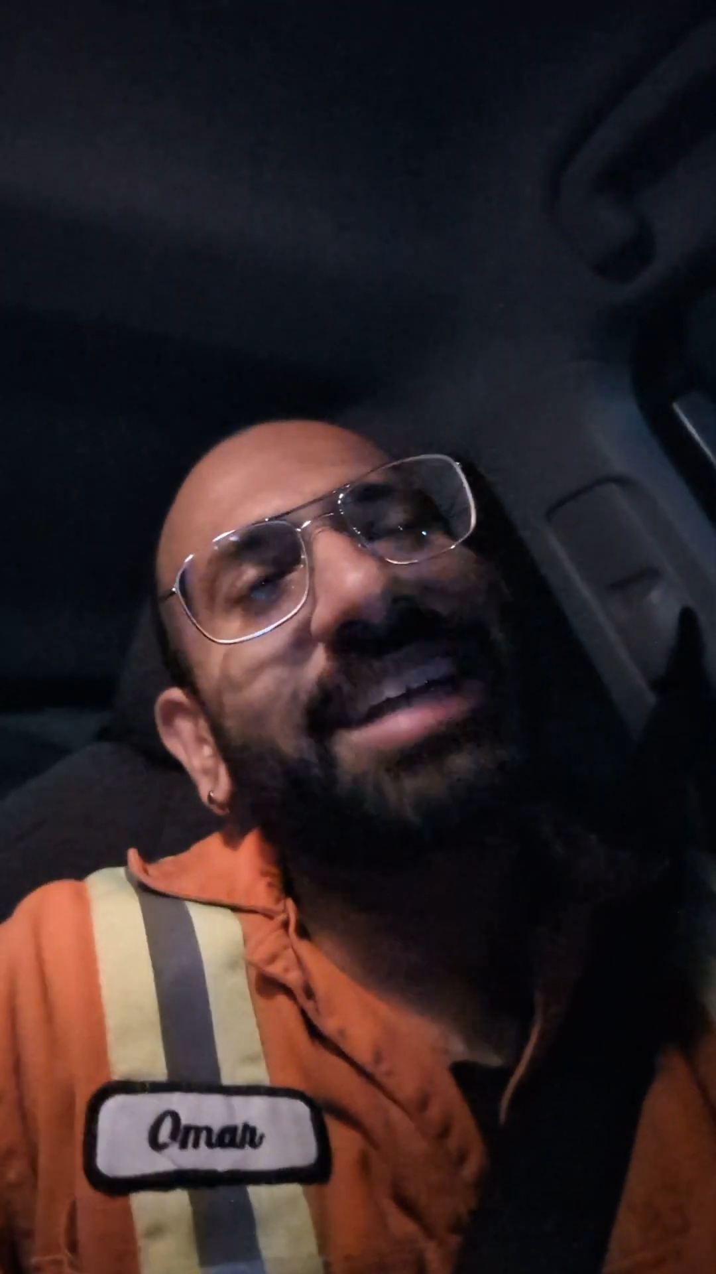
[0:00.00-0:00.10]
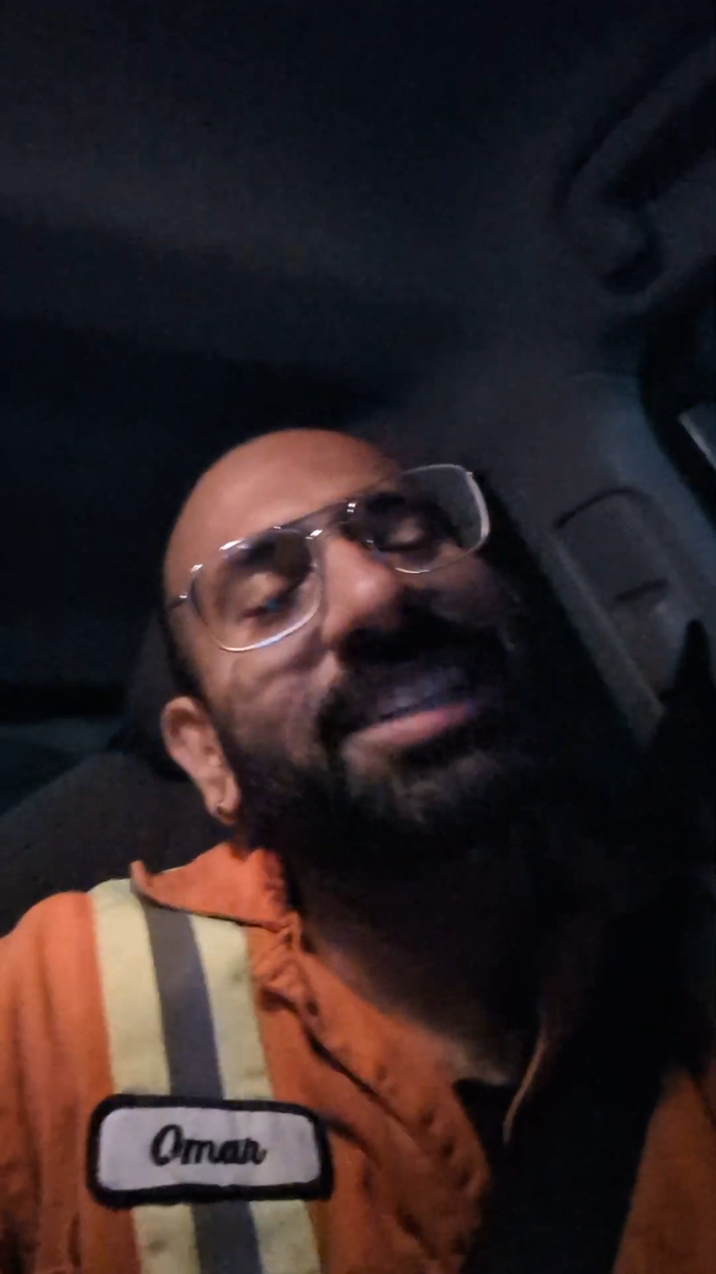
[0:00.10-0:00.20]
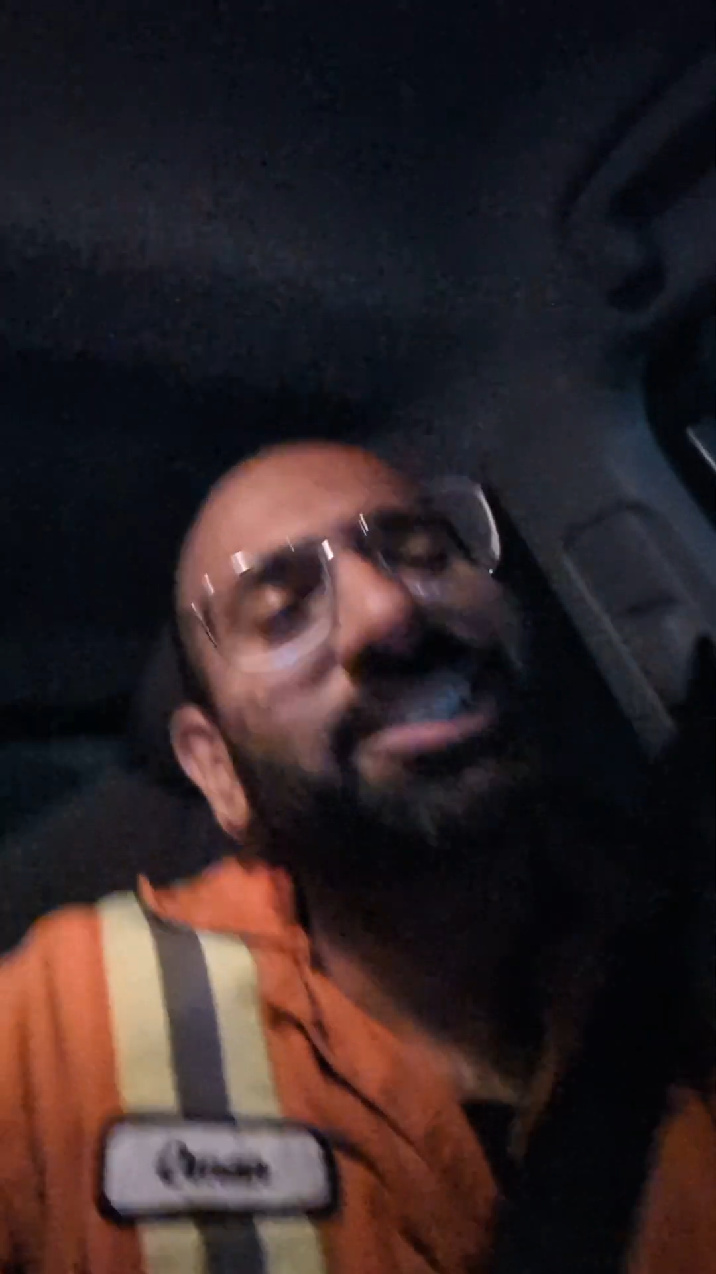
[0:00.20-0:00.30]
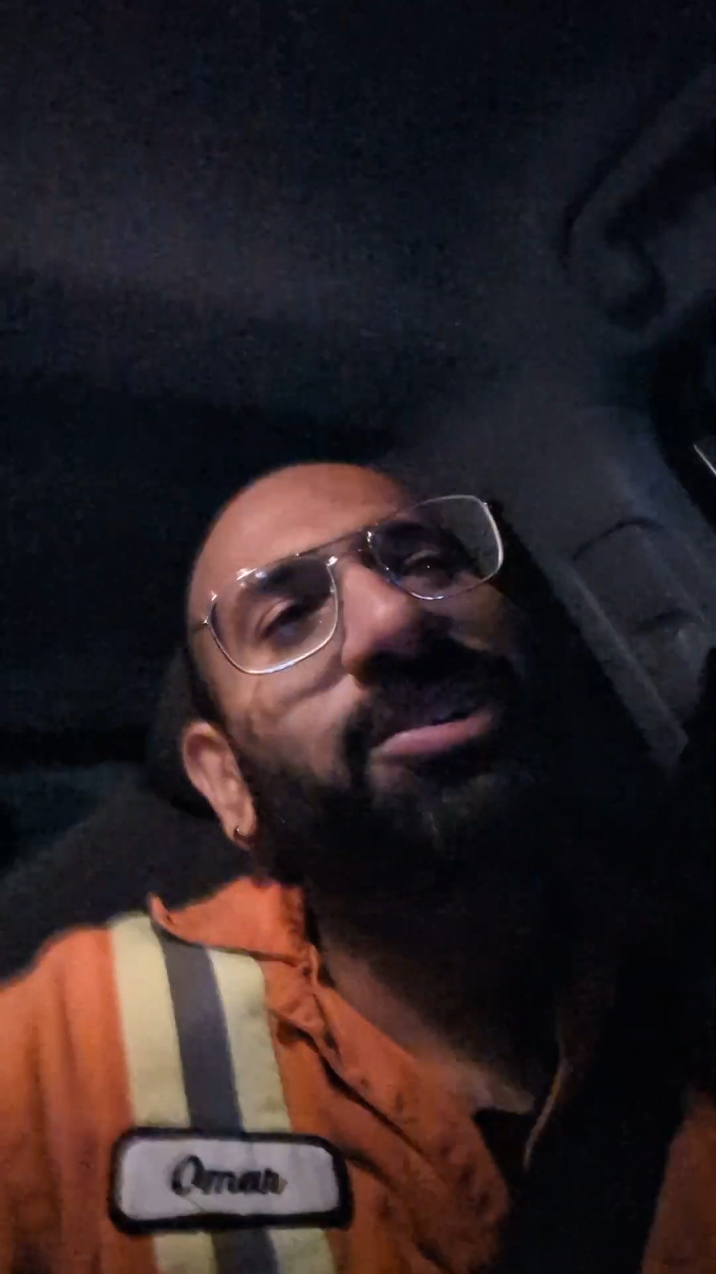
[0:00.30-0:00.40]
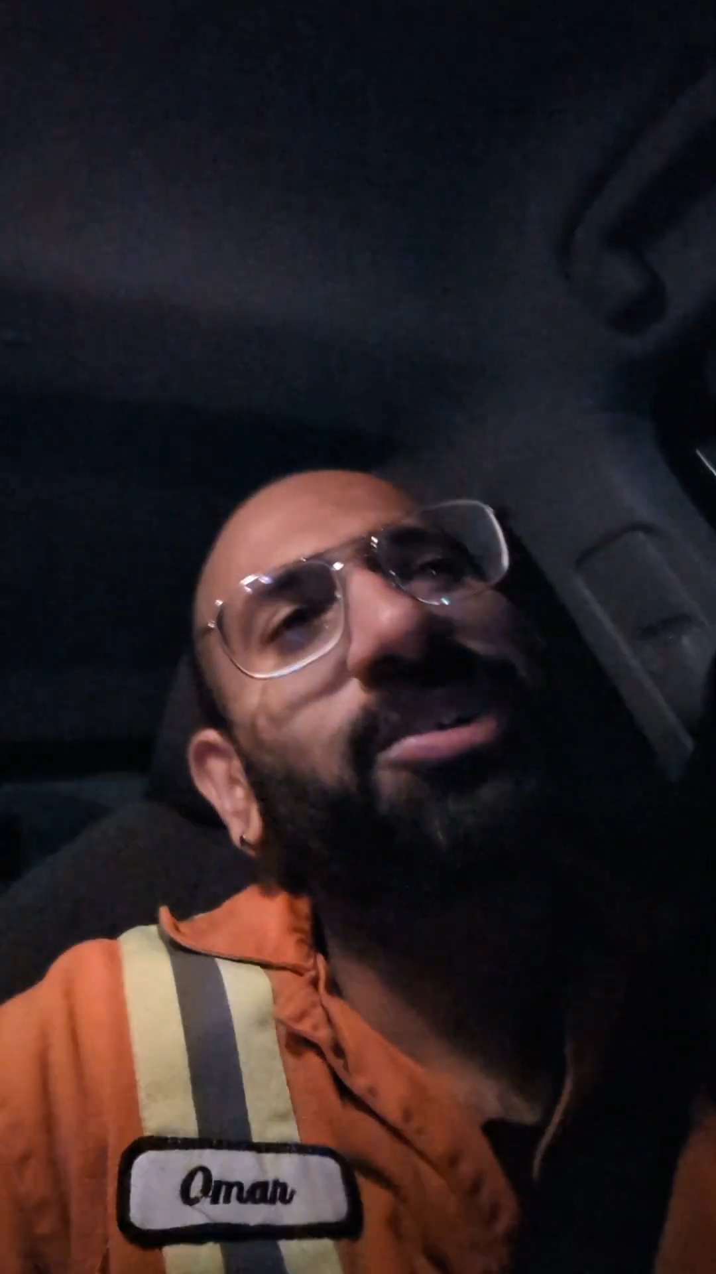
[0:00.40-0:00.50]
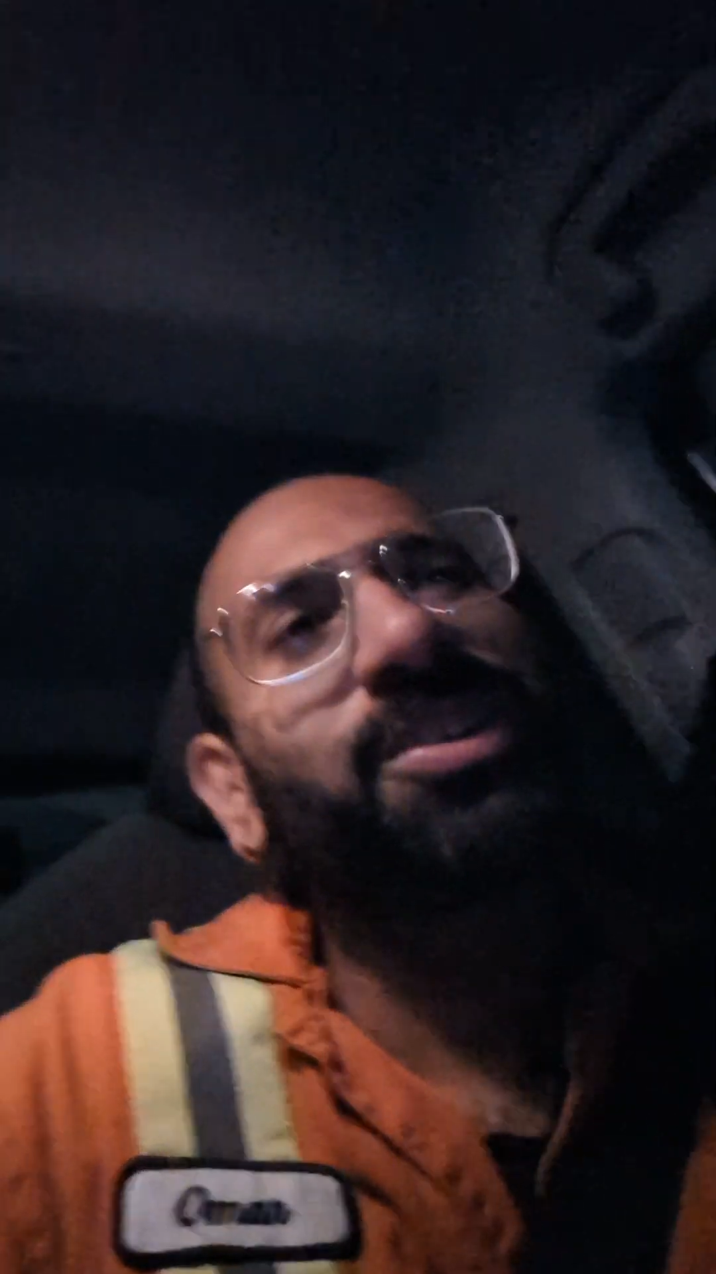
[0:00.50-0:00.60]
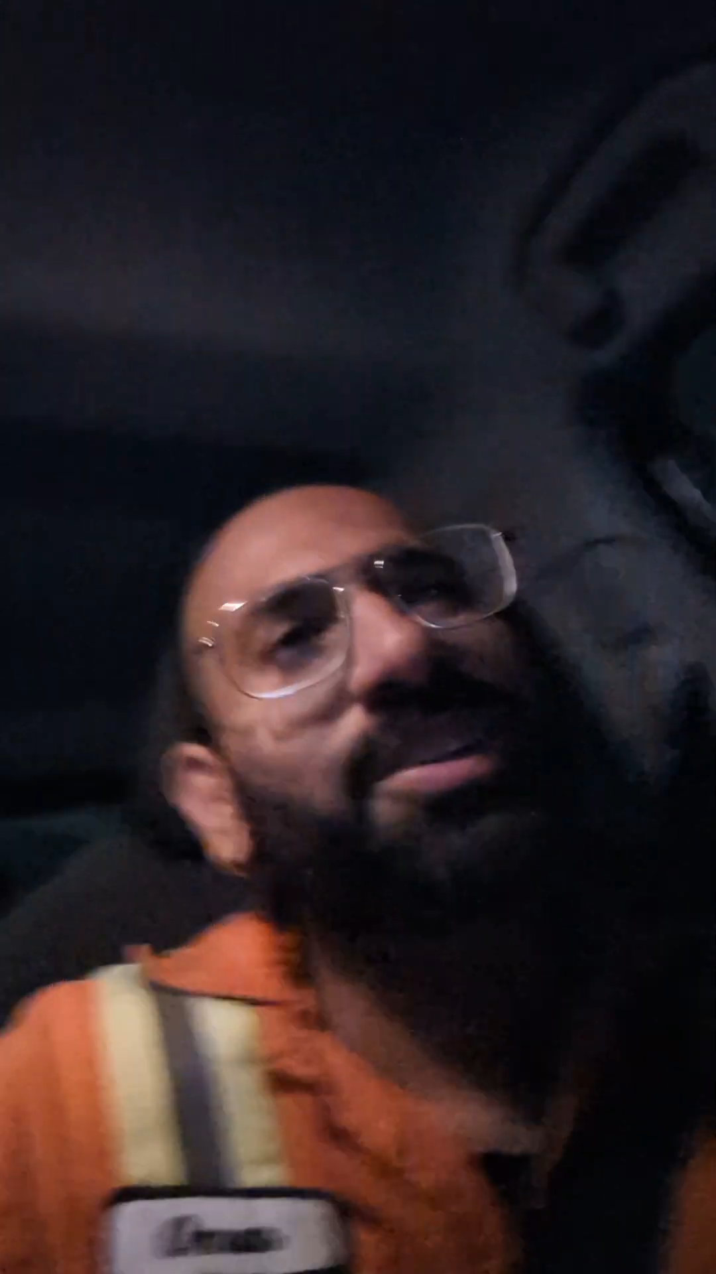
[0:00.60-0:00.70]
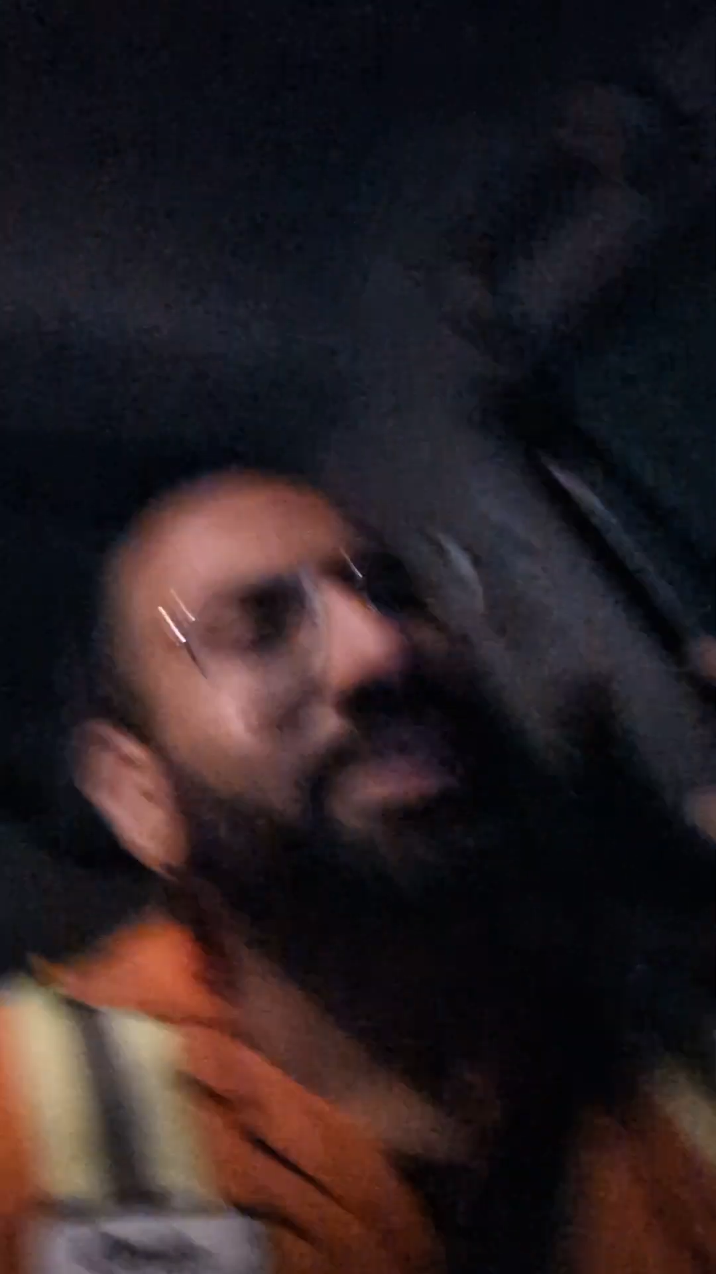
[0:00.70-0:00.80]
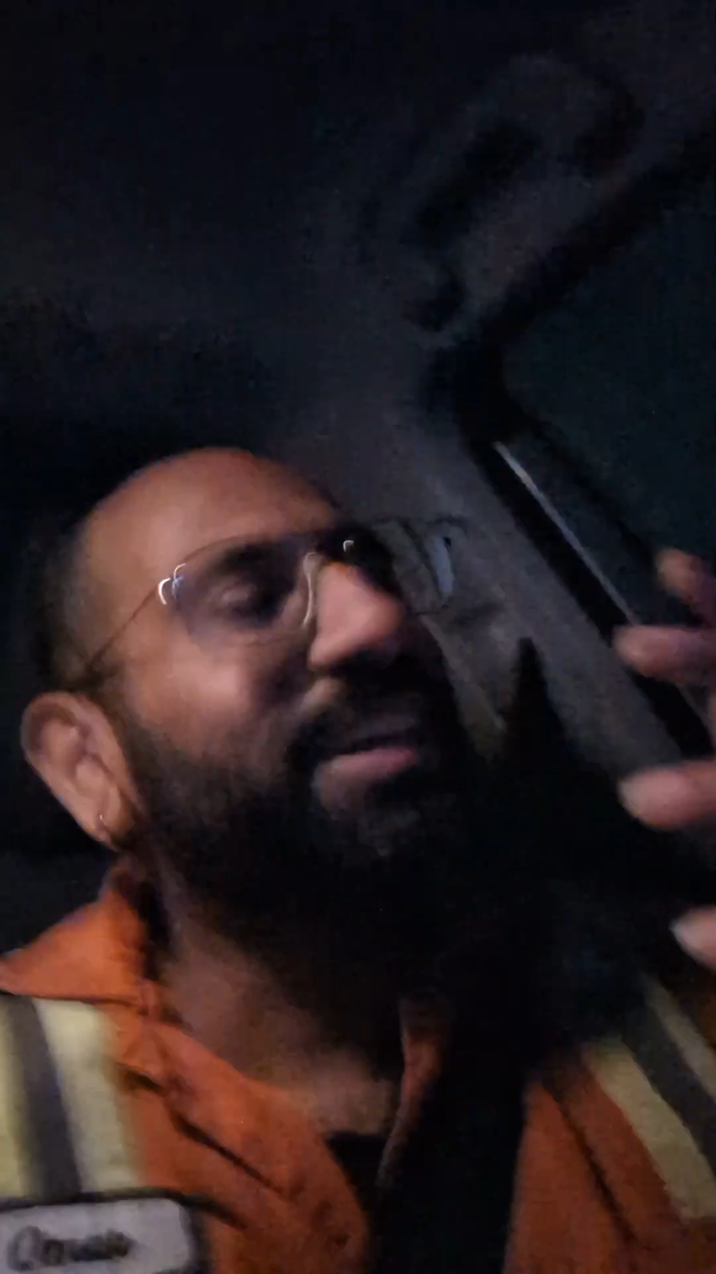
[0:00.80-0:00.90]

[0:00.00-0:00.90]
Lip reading: has a role.